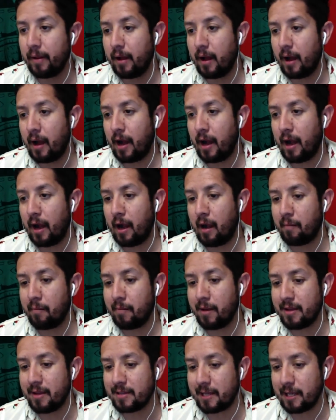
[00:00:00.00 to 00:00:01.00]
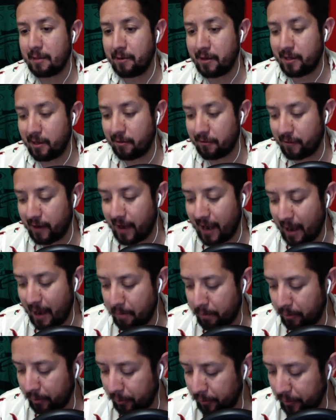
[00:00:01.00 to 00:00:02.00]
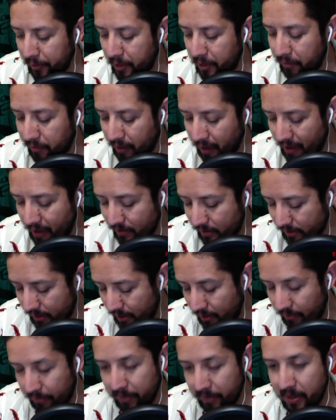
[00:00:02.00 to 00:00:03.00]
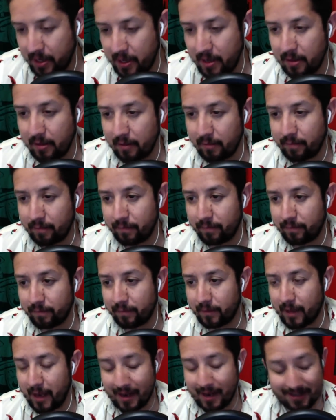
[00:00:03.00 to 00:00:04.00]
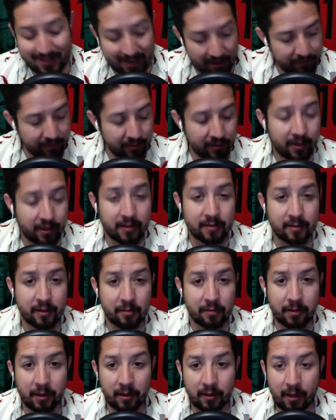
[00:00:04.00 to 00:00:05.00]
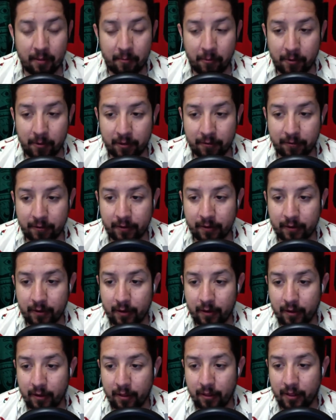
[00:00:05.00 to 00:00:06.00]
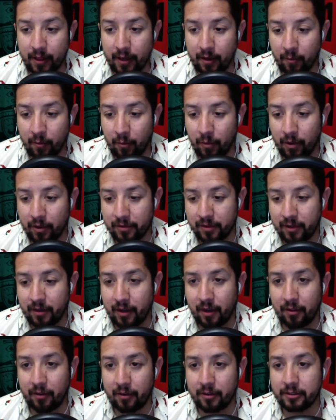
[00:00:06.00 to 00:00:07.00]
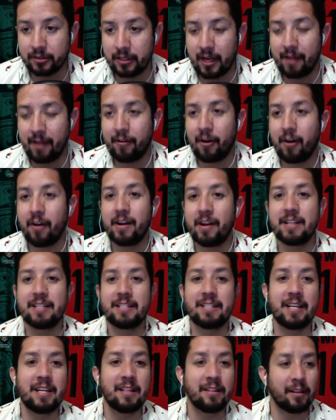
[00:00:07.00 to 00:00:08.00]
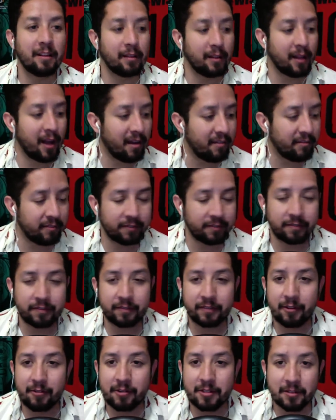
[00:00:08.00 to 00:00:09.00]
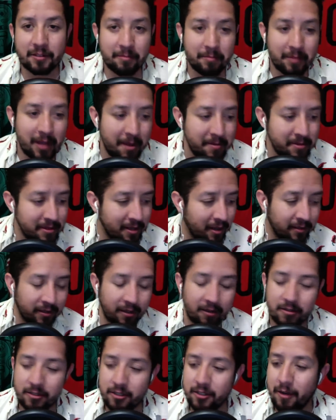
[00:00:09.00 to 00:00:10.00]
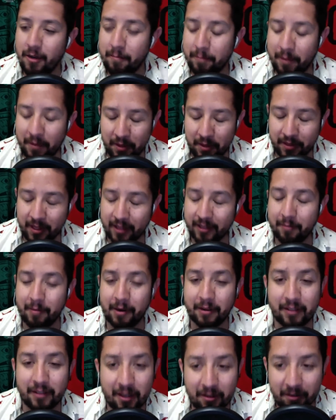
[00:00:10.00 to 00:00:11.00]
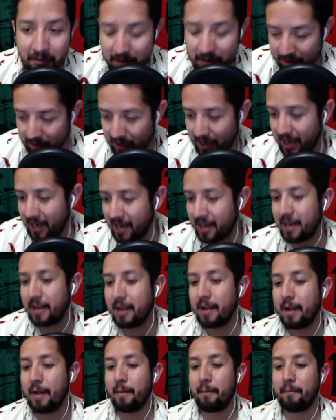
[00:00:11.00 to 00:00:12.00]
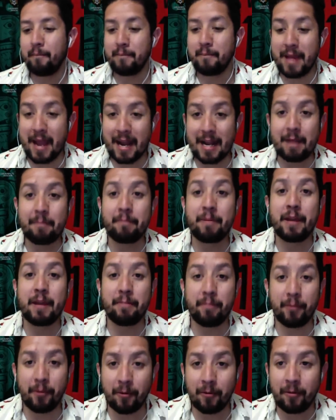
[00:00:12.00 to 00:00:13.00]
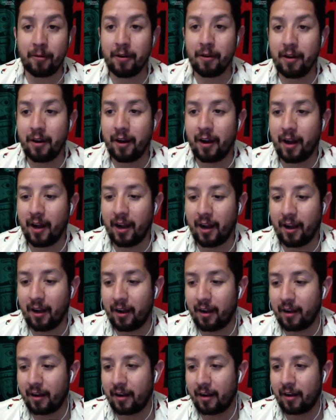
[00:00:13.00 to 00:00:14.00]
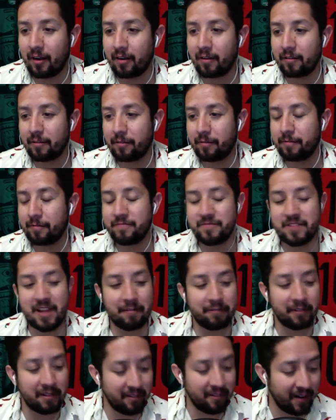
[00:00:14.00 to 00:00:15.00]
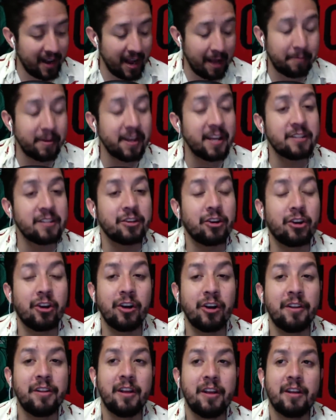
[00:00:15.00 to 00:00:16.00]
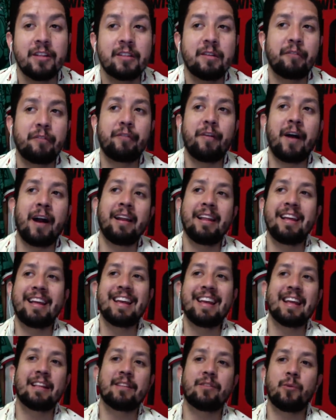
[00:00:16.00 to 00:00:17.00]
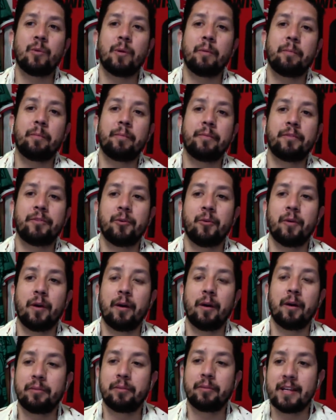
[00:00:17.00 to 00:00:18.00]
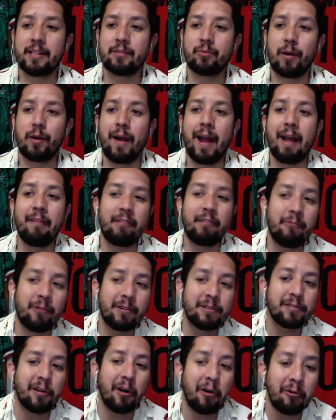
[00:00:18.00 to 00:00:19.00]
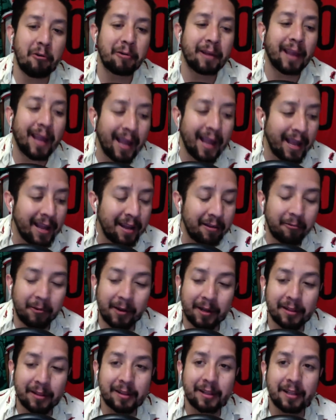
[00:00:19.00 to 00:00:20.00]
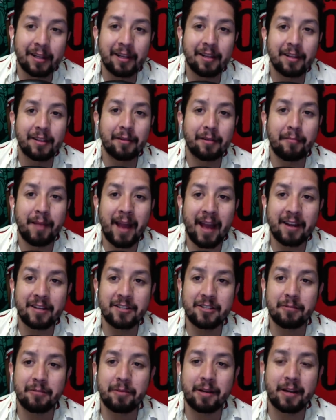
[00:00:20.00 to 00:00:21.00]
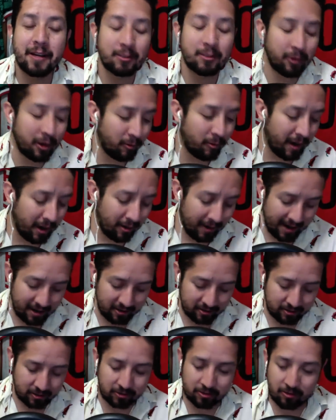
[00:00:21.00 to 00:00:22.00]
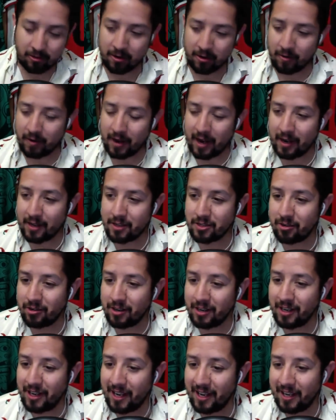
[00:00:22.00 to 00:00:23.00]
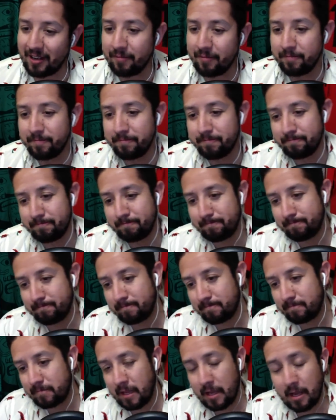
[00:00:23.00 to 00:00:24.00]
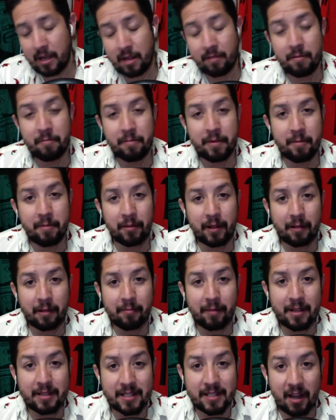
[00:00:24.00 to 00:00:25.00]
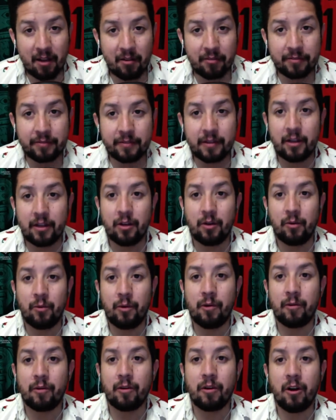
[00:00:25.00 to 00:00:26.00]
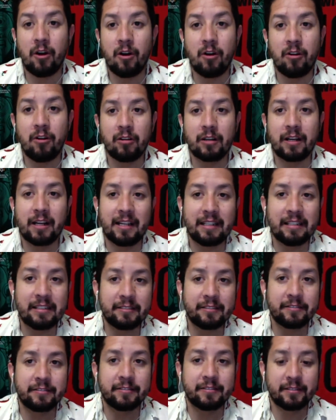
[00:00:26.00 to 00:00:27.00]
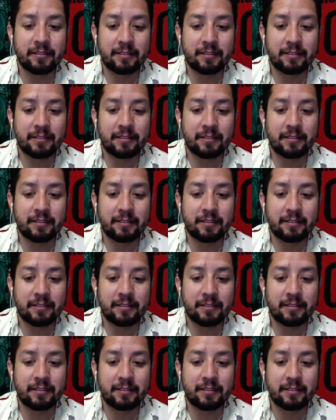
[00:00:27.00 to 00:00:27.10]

Is going to be different. I believe, guys, I definitely think it's going to be a lot more different than it was in others. I've already seen the love. There were some memes out there, jump on the Tata Martino train. Many people are definitely very happy. It's good to finally get to a place where everyone's okay with the manager, because when Juan Carlos Osorio kind of joined in, even people like myself, we were all kind of,